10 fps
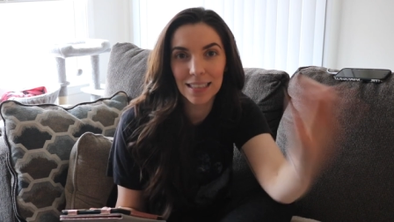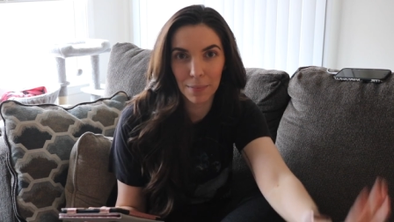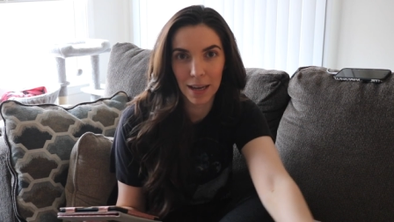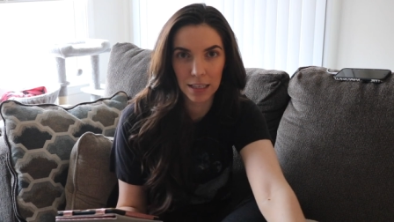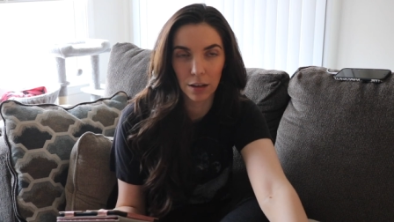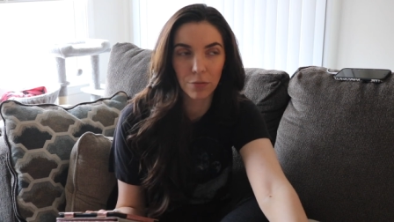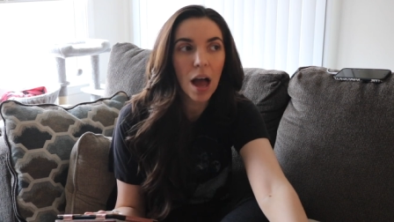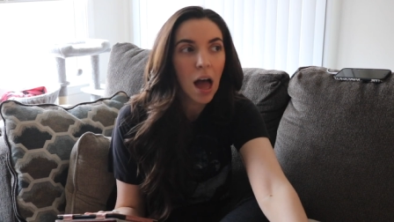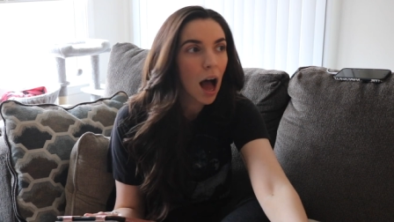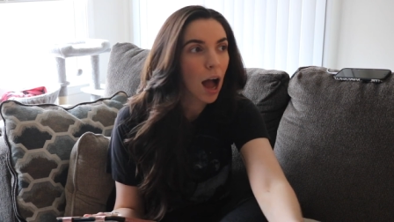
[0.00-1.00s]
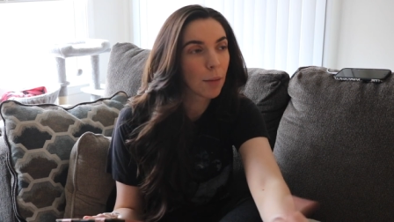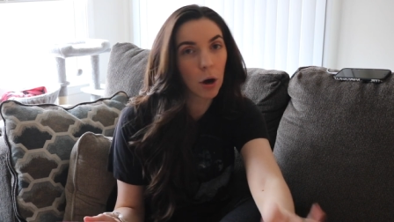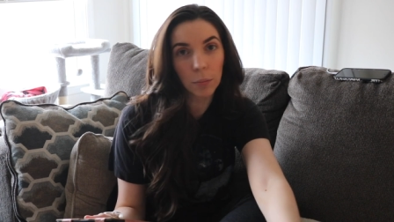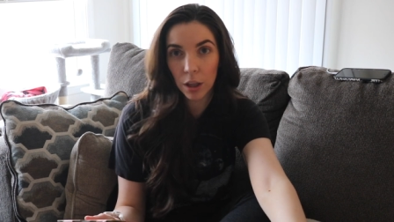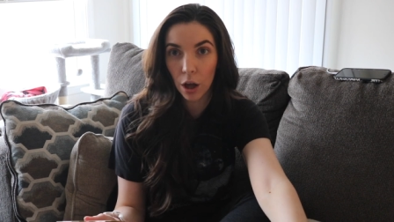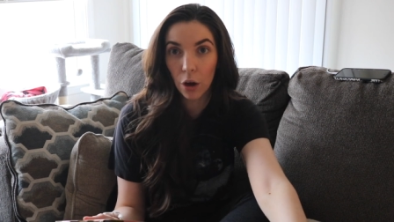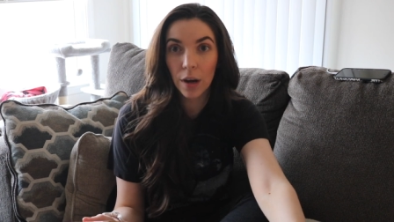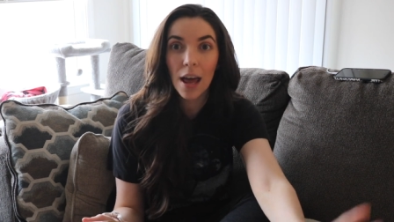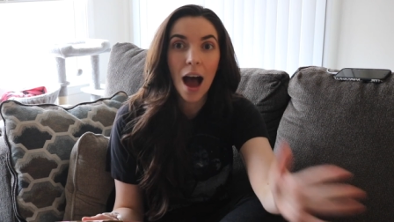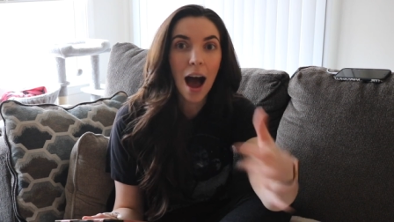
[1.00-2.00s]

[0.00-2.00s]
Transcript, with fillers: to myself. I'm home alone.